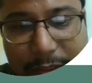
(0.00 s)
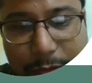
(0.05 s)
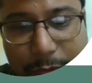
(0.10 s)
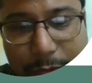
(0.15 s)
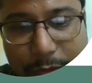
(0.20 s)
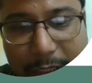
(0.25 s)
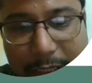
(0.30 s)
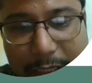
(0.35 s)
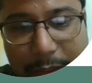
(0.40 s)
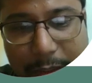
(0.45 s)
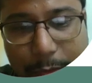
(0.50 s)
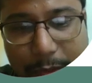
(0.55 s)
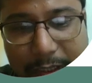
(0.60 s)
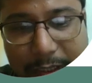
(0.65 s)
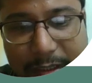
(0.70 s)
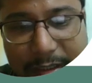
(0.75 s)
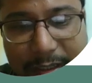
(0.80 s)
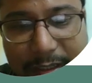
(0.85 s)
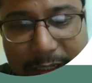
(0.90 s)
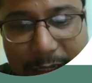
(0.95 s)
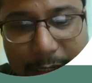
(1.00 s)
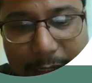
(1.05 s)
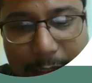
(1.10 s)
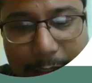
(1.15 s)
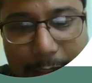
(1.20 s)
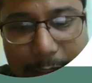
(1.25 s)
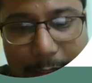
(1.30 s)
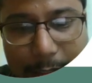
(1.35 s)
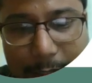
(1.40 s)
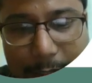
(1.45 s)
through the urethra
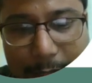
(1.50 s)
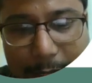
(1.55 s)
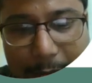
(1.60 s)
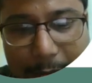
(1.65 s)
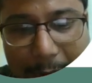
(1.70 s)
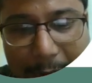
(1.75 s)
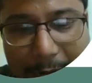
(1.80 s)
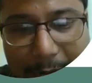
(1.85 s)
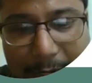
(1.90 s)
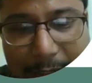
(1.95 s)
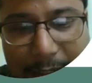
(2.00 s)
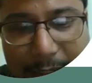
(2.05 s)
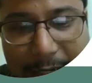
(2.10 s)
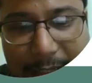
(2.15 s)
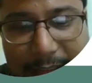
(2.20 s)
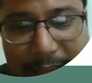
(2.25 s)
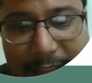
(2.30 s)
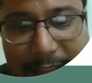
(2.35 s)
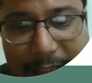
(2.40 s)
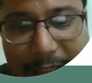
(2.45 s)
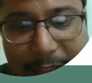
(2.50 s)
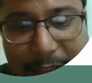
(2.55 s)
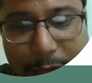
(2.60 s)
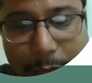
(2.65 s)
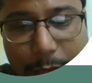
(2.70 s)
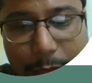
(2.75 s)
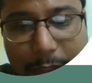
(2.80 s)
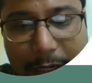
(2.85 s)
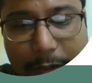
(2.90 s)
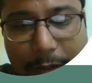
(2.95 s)
and takes a
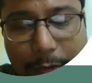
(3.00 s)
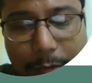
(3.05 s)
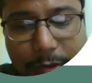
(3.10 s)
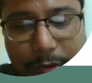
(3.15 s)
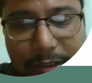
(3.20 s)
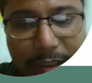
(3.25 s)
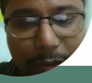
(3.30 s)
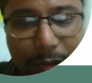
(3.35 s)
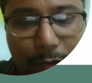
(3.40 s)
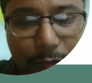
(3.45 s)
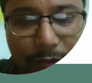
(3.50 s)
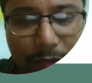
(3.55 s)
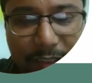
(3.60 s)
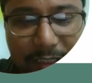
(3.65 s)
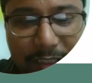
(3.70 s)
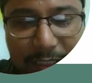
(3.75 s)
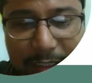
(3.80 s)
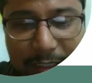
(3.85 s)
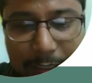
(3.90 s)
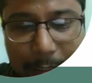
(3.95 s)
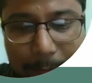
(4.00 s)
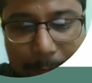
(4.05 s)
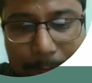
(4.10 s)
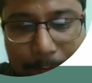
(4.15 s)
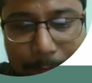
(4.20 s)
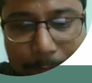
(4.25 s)
detour and goes into vagina.